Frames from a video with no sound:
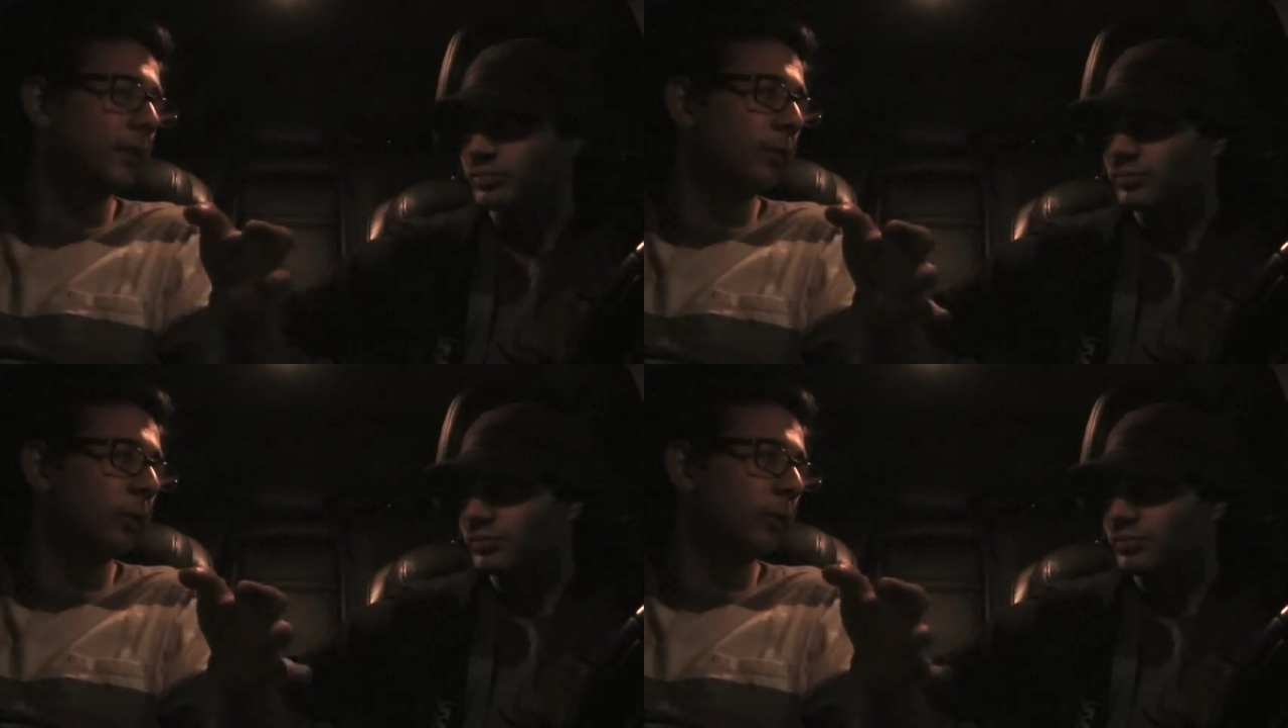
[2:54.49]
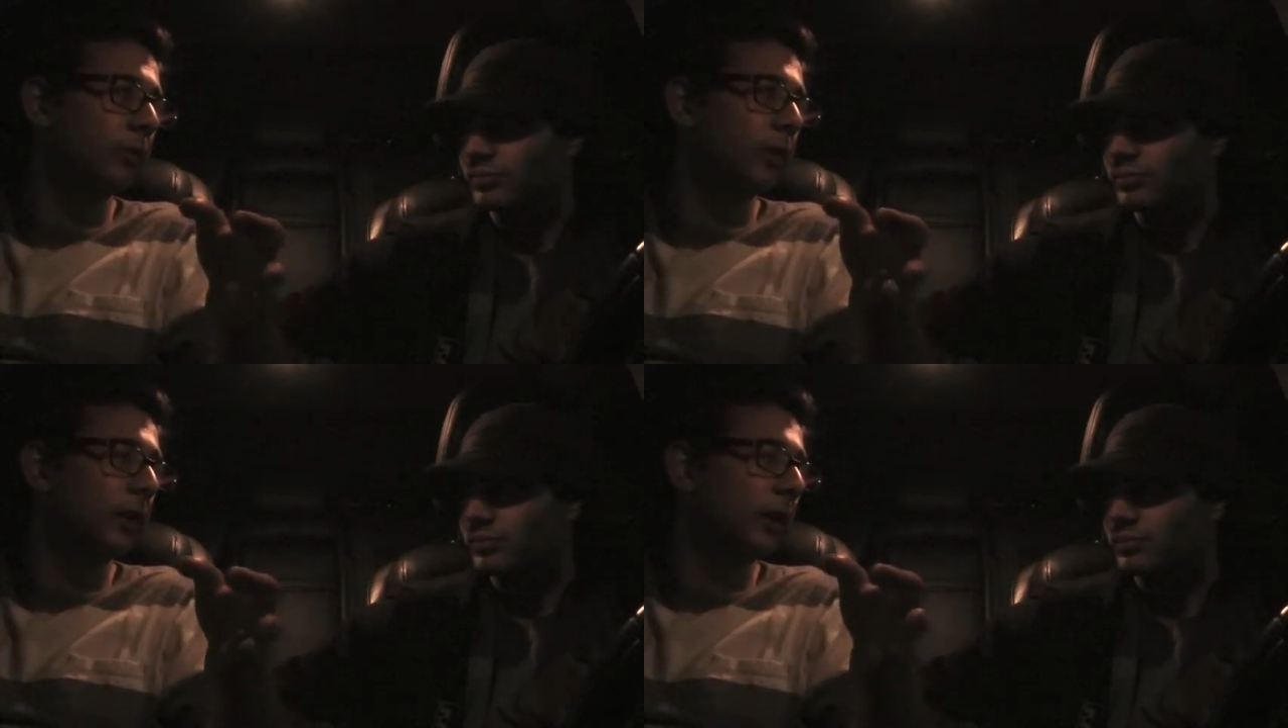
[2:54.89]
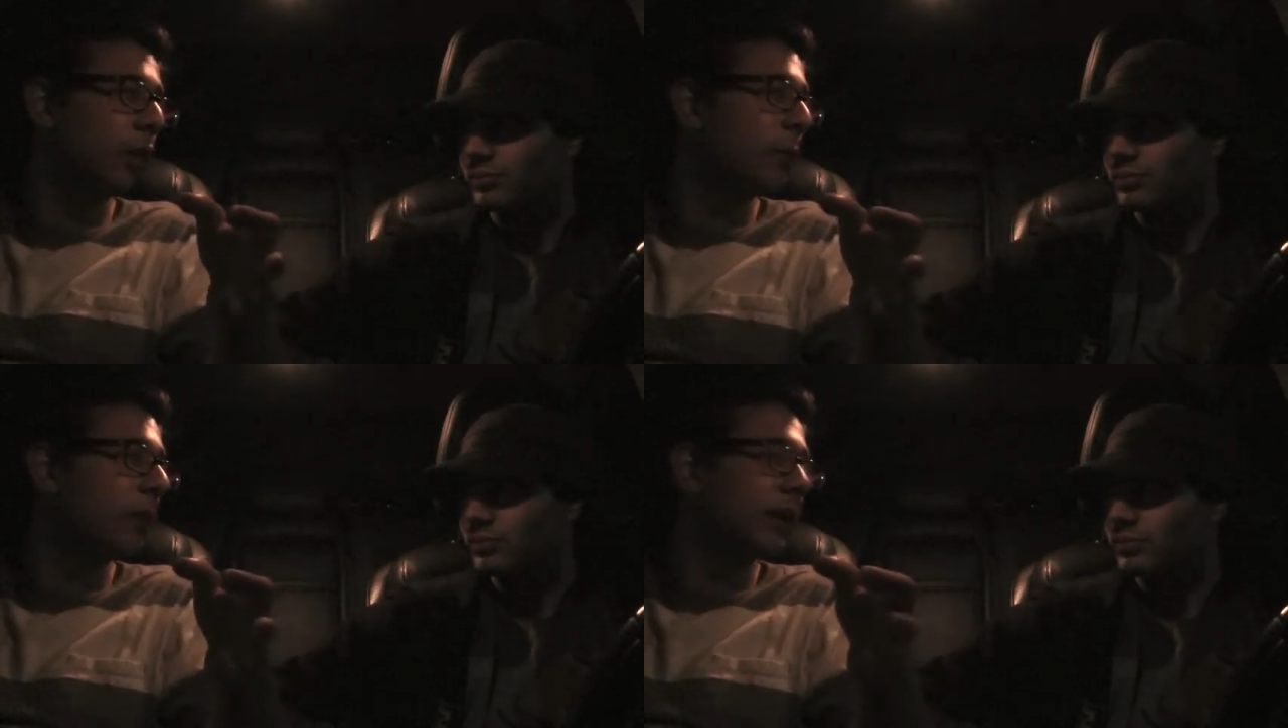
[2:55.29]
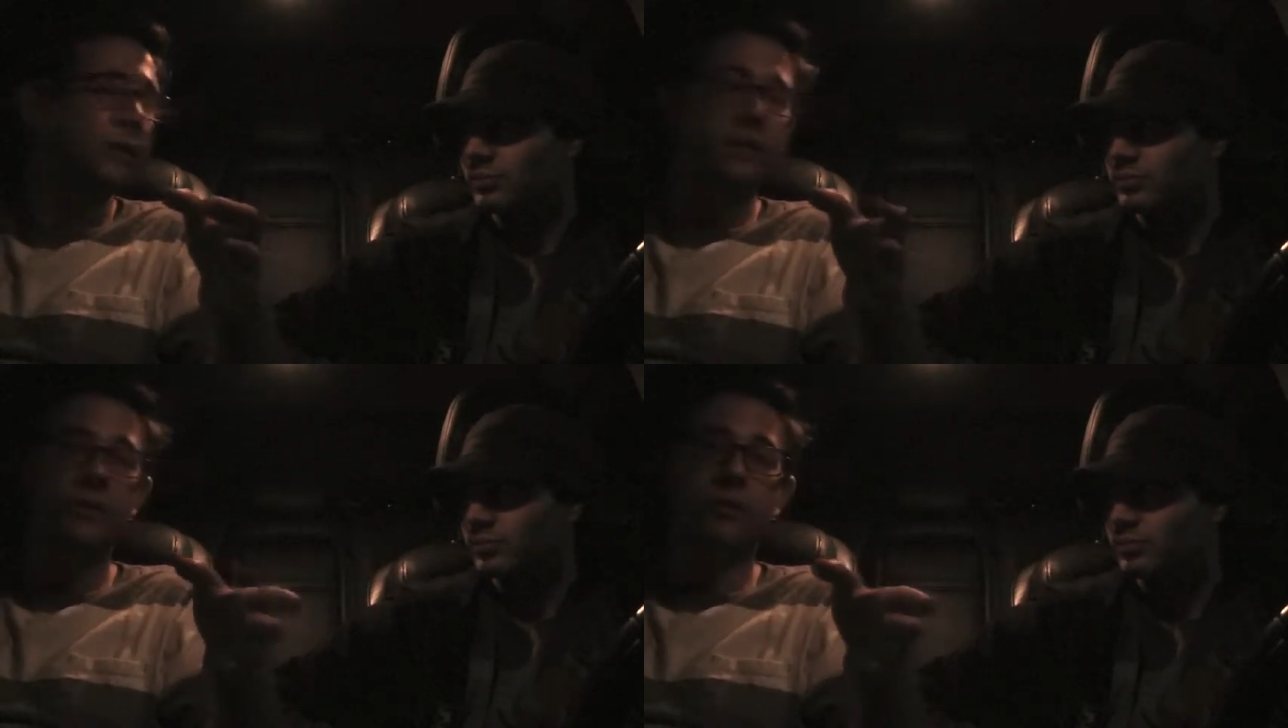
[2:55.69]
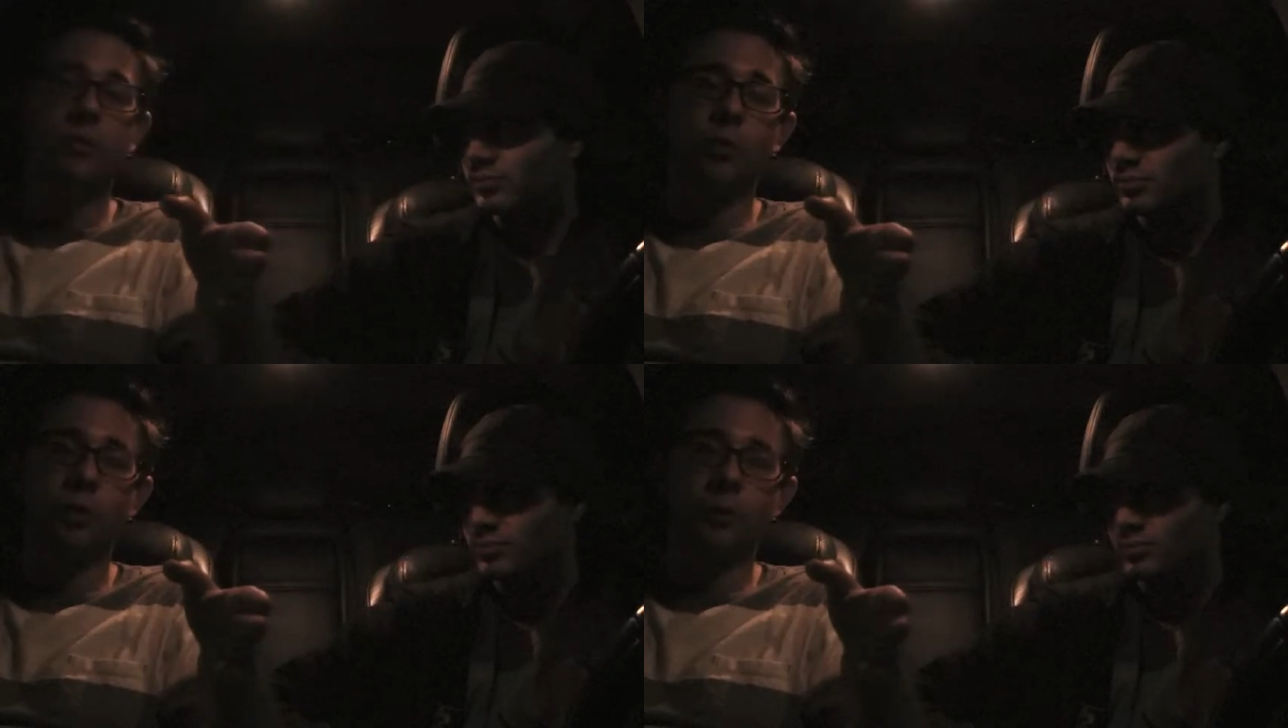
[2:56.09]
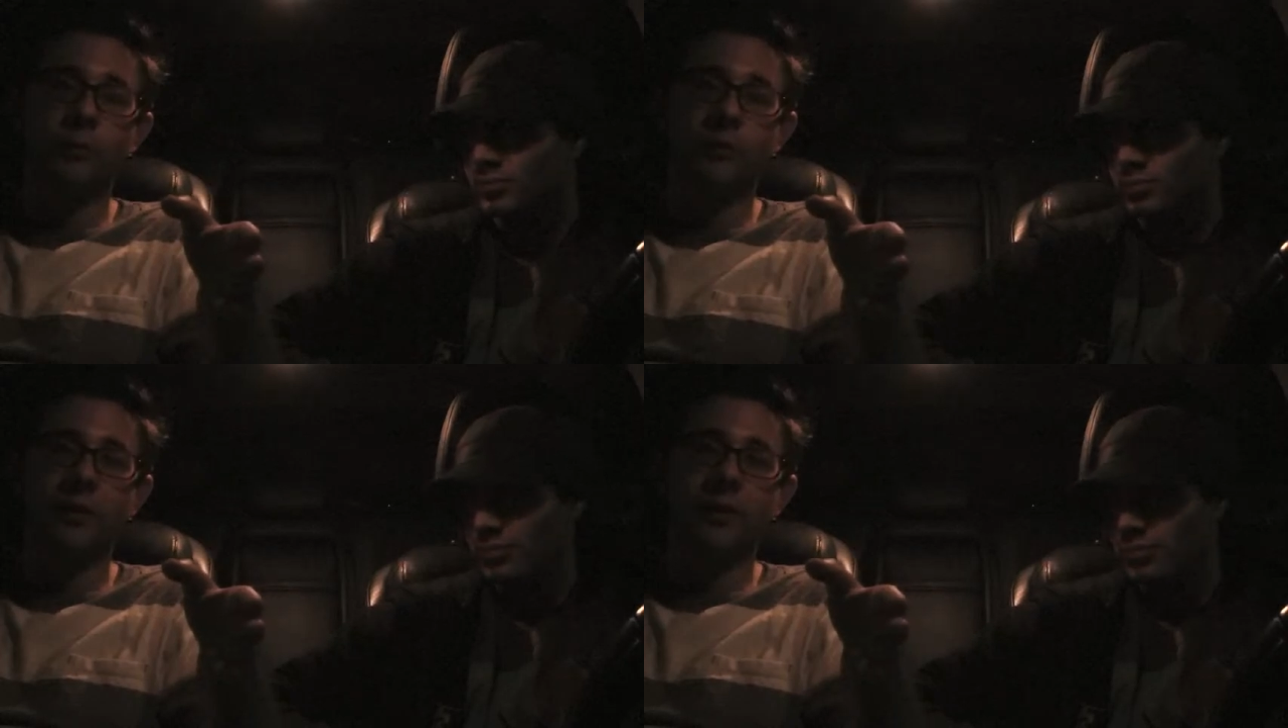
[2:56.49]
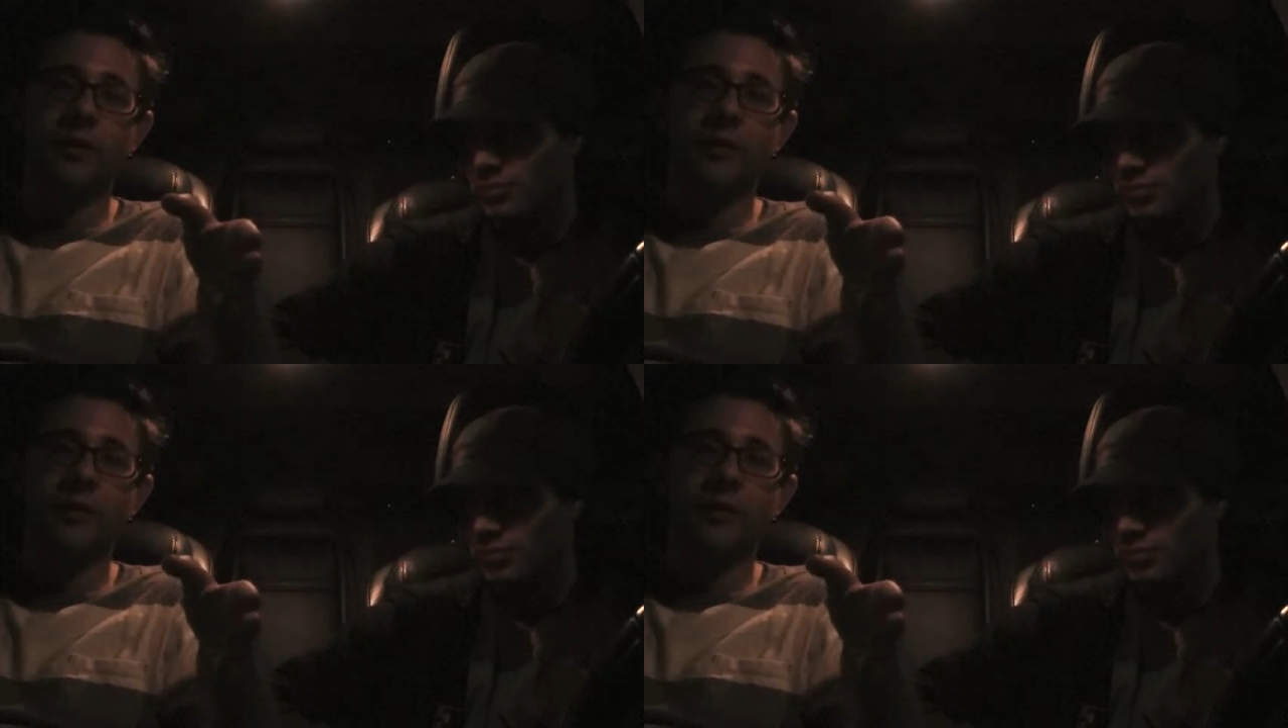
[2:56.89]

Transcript: the form of Koba, the deformed